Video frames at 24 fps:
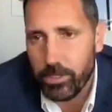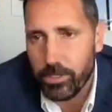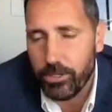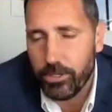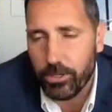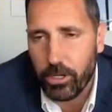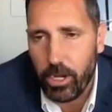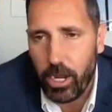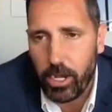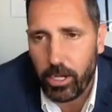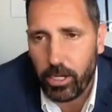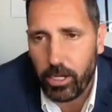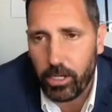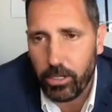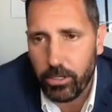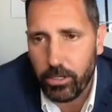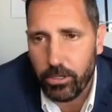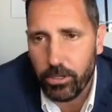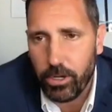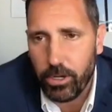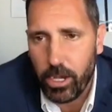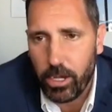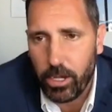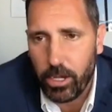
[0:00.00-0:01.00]
You're not going
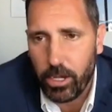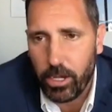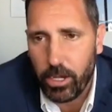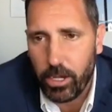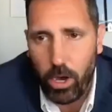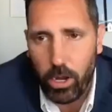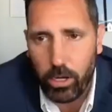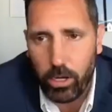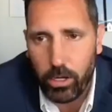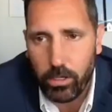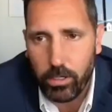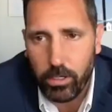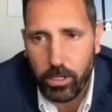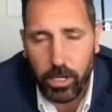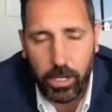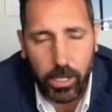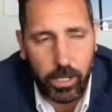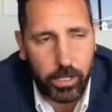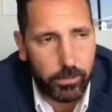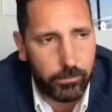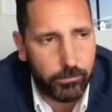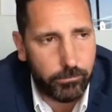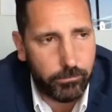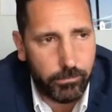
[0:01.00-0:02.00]
to want
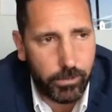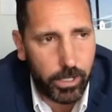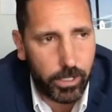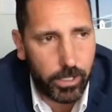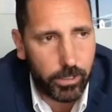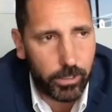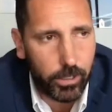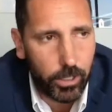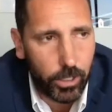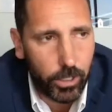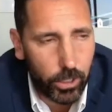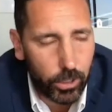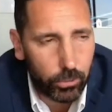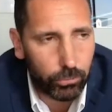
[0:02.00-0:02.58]
a